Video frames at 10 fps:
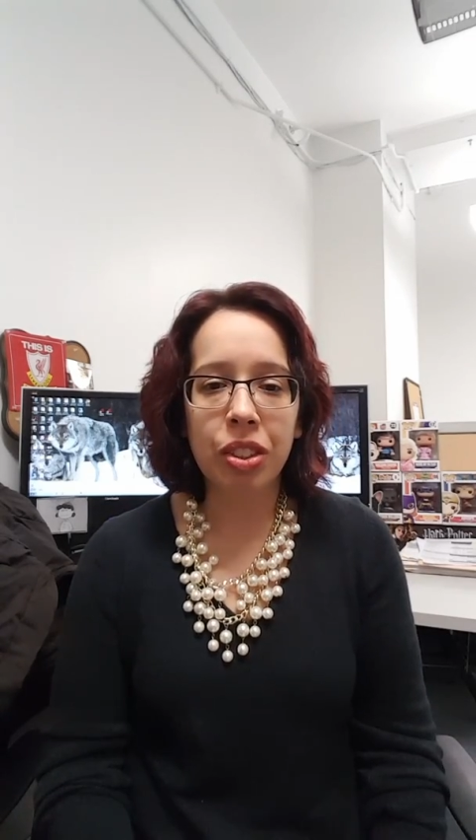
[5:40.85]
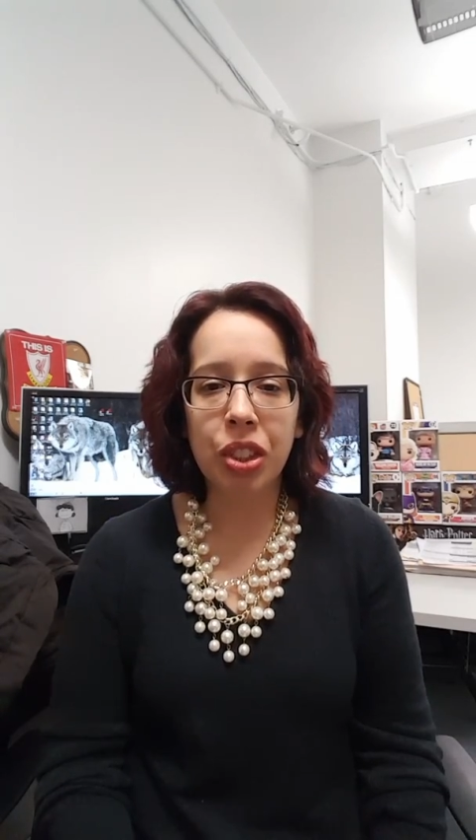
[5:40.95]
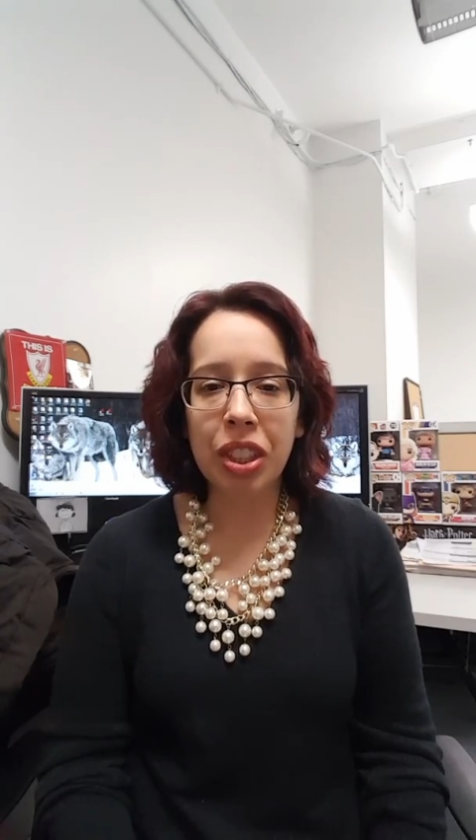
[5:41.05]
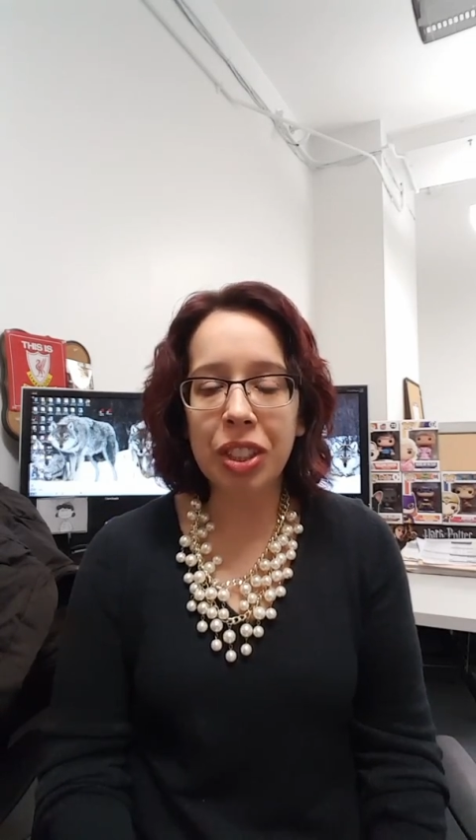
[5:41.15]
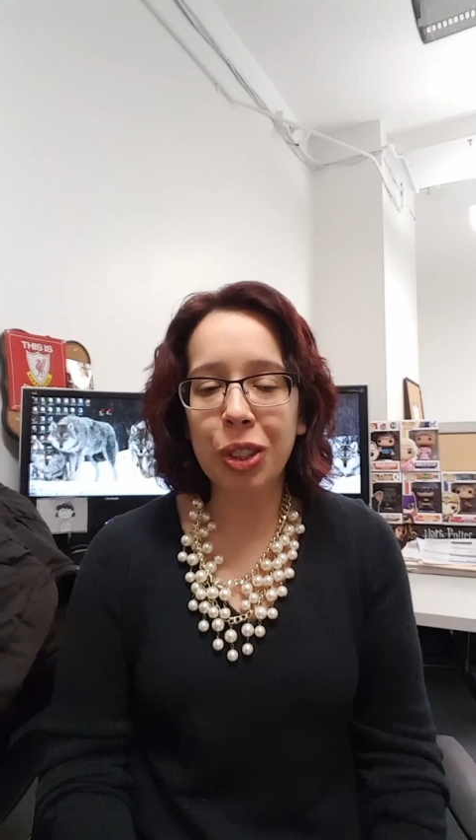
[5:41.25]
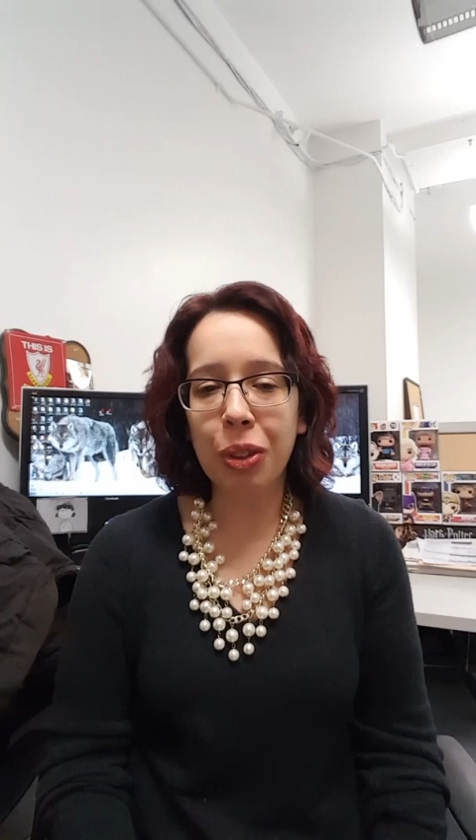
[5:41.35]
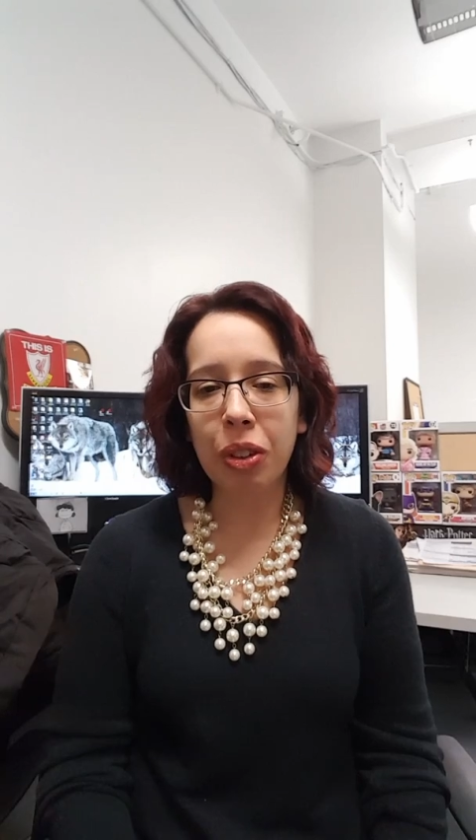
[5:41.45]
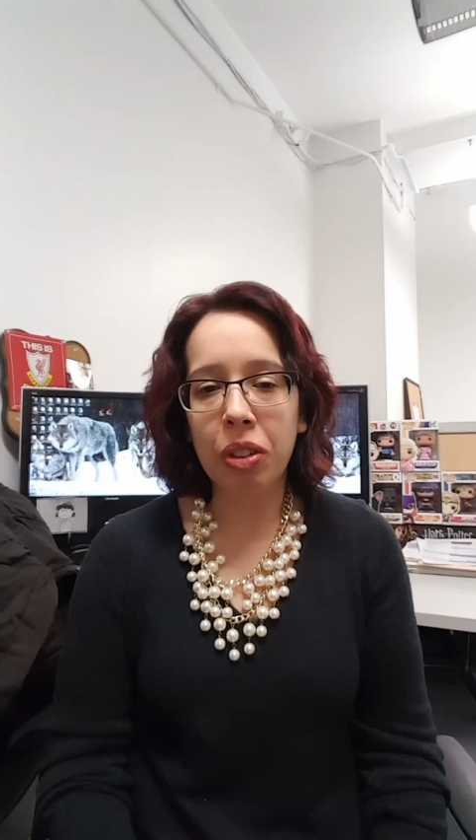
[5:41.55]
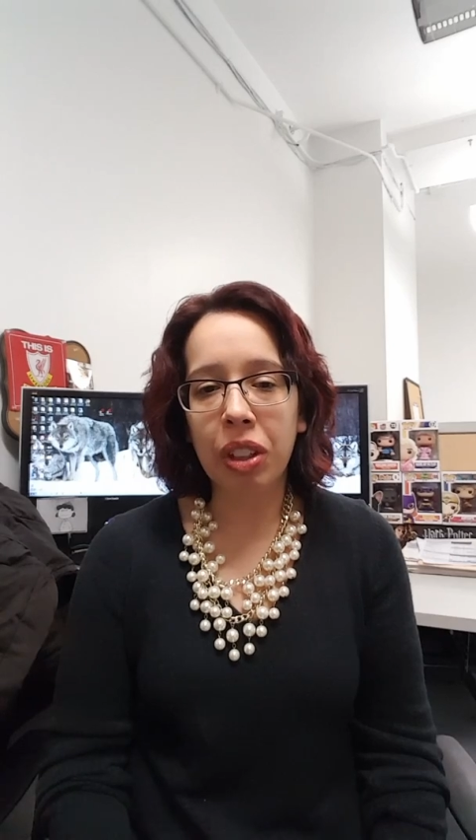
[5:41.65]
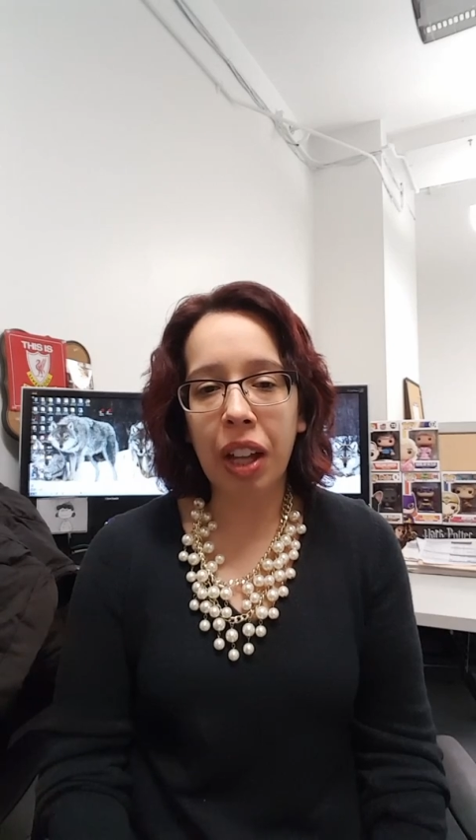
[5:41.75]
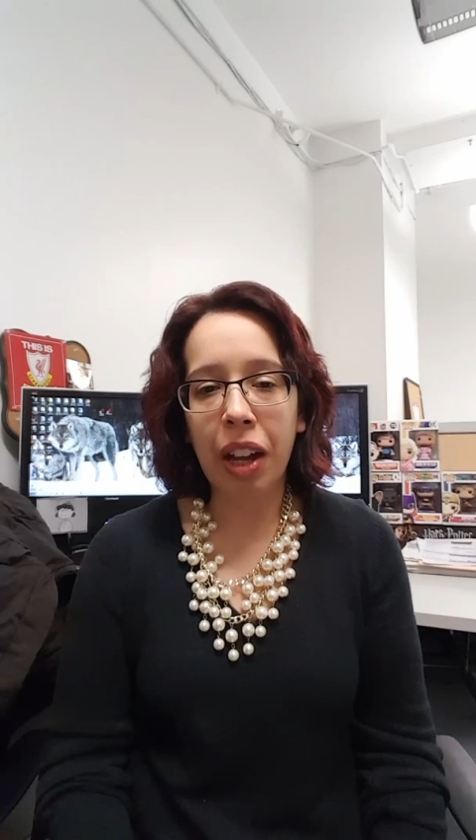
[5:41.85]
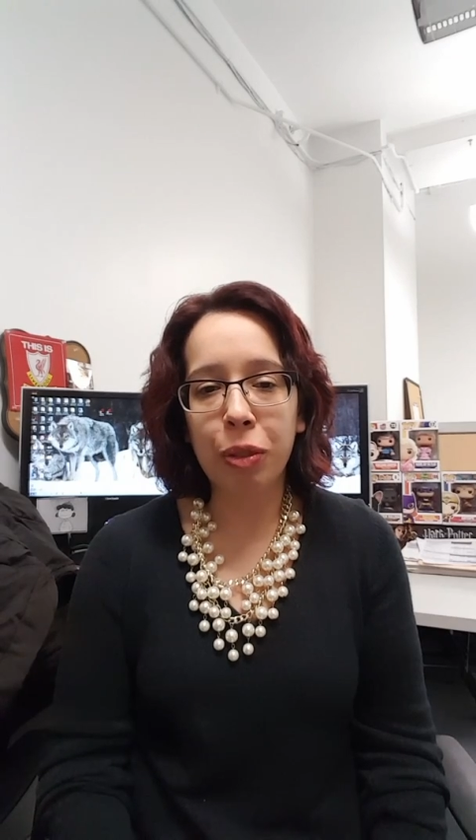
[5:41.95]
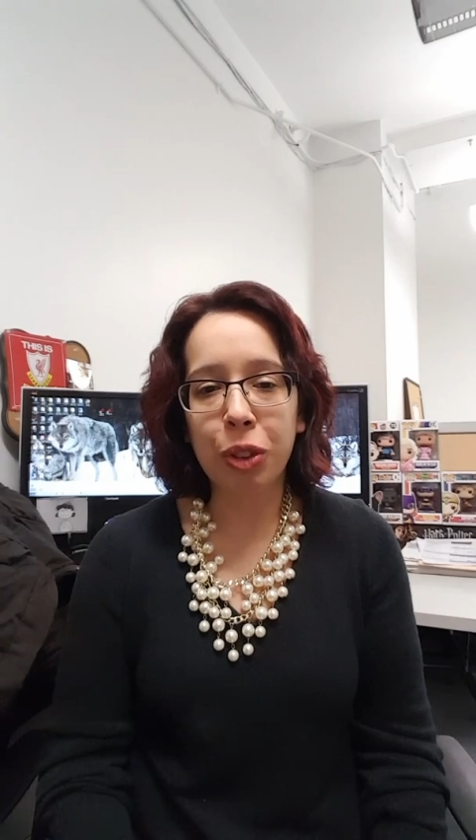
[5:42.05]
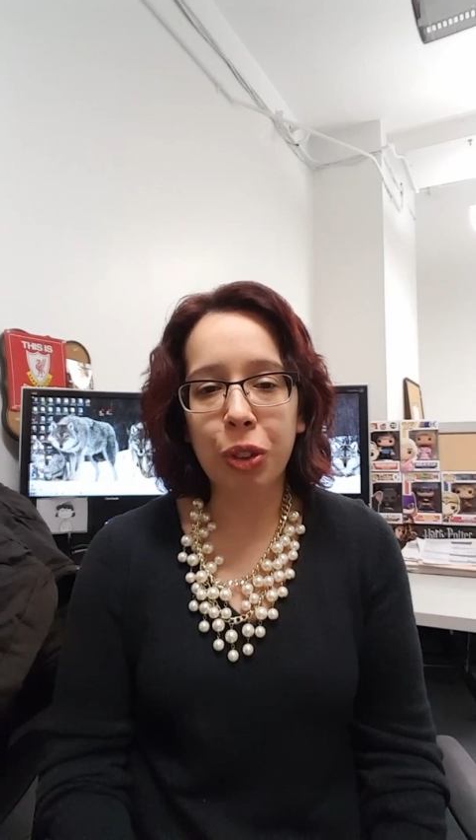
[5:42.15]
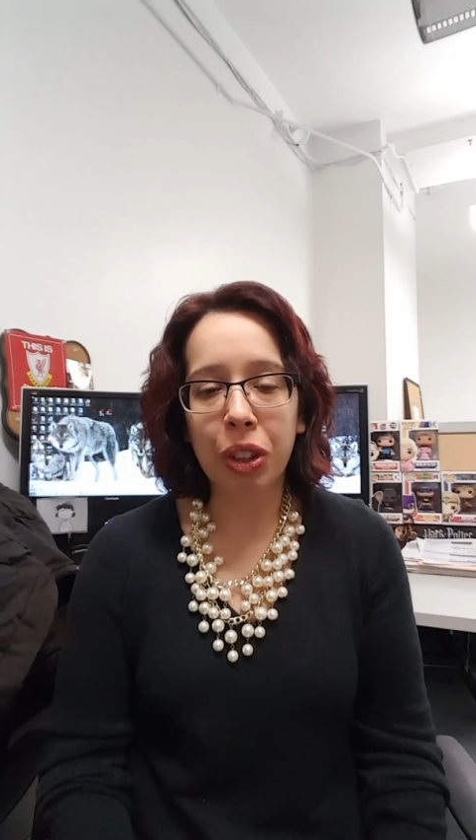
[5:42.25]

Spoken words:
cheesy or laugh, you know,